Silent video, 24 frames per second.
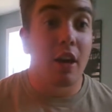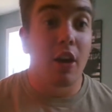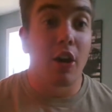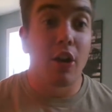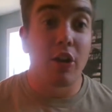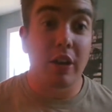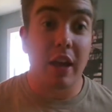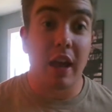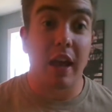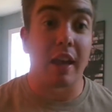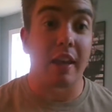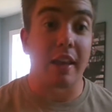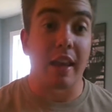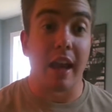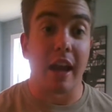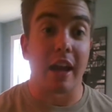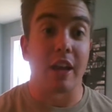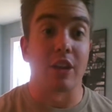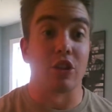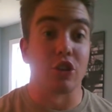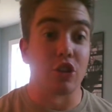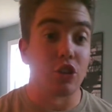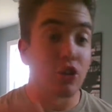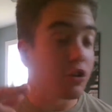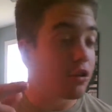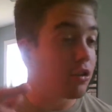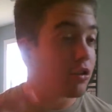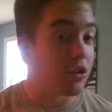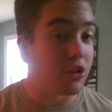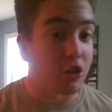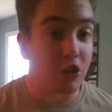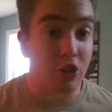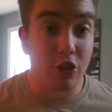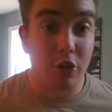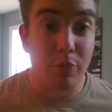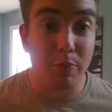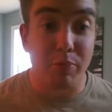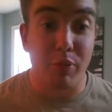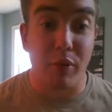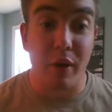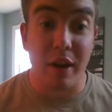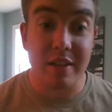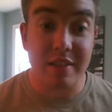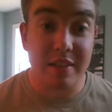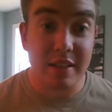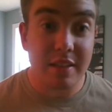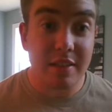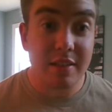okay, yeah, your
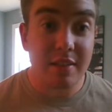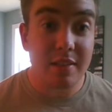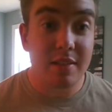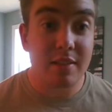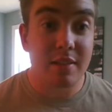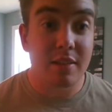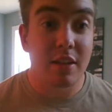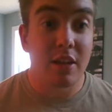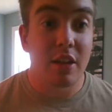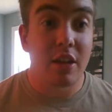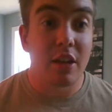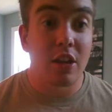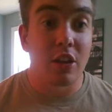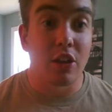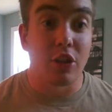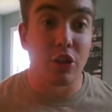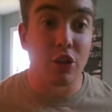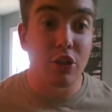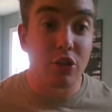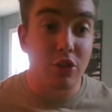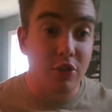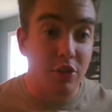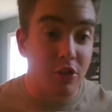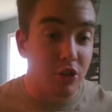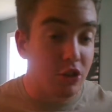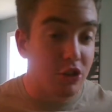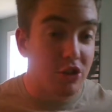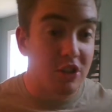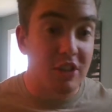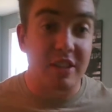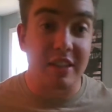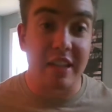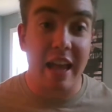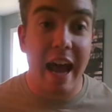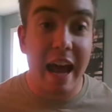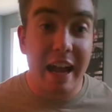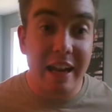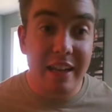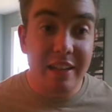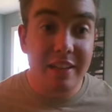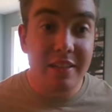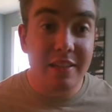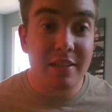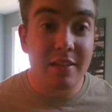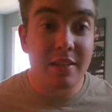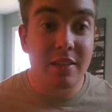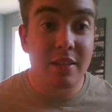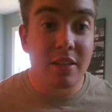presence, your
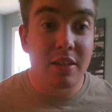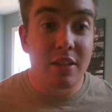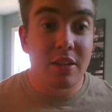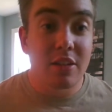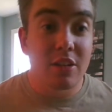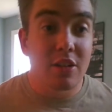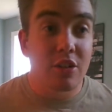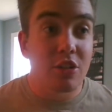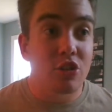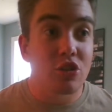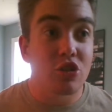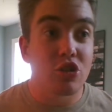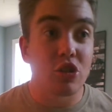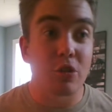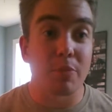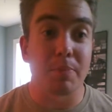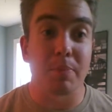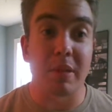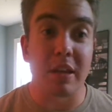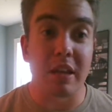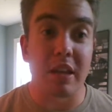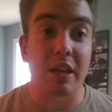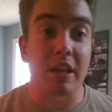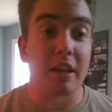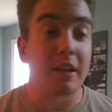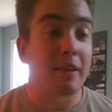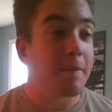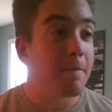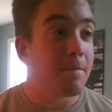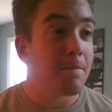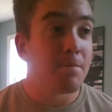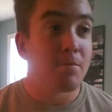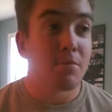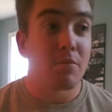status should be